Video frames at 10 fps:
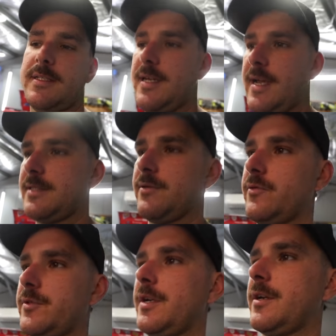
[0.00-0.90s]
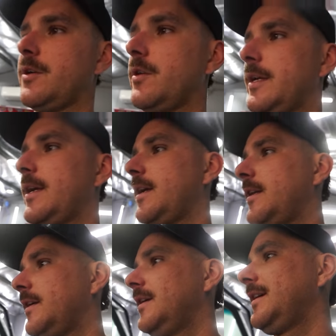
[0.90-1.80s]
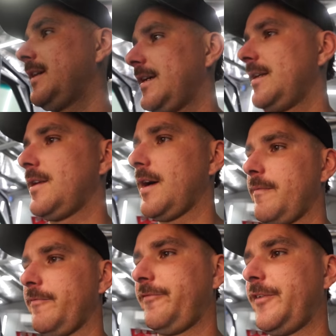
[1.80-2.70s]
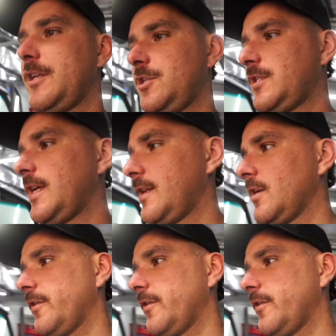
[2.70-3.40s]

Dad's also gone ahead and um, finished sanding